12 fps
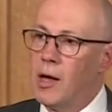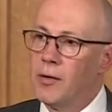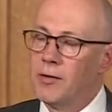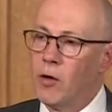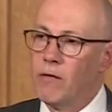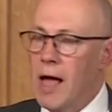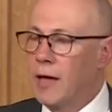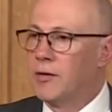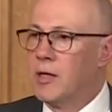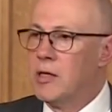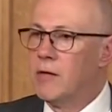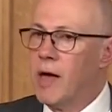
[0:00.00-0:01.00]
So
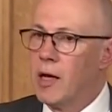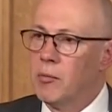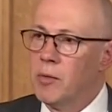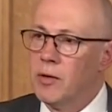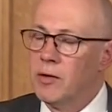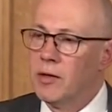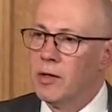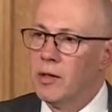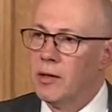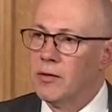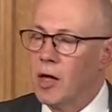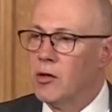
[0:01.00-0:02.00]
vaccine development
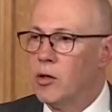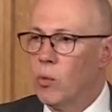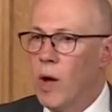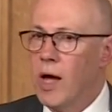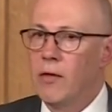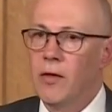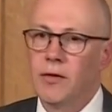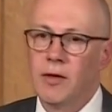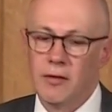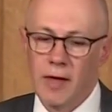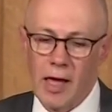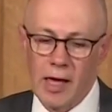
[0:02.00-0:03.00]
is underway. This
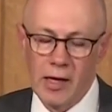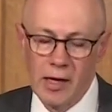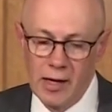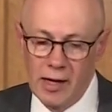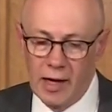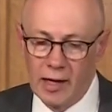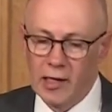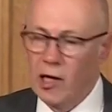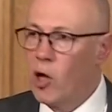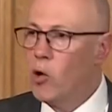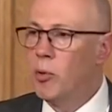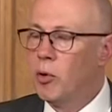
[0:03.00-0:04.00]
is a
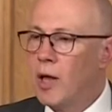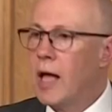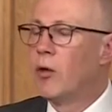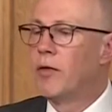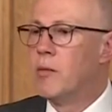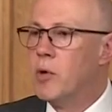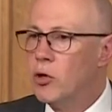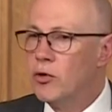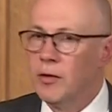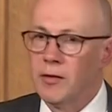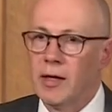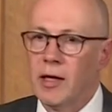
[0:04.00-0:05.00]
global health
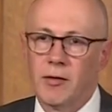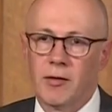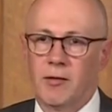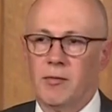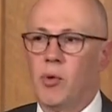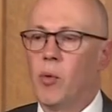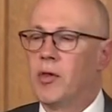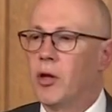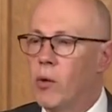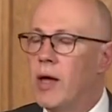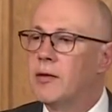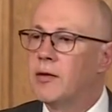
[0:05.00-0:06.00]
emergency. It's probably the
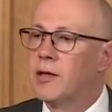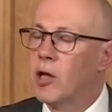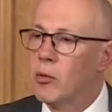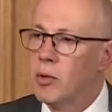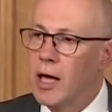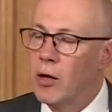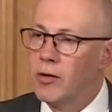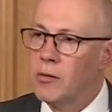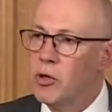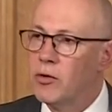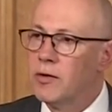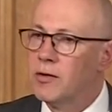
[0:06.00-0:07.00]
greatest global health
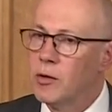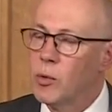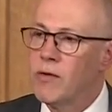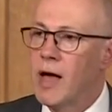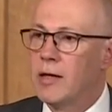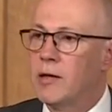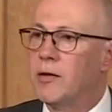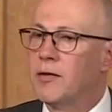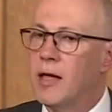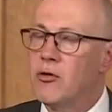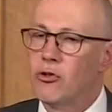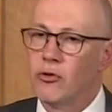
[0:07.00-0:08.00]
emergency we've had in a
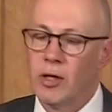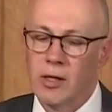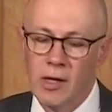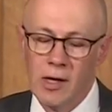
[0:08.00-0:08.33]
century.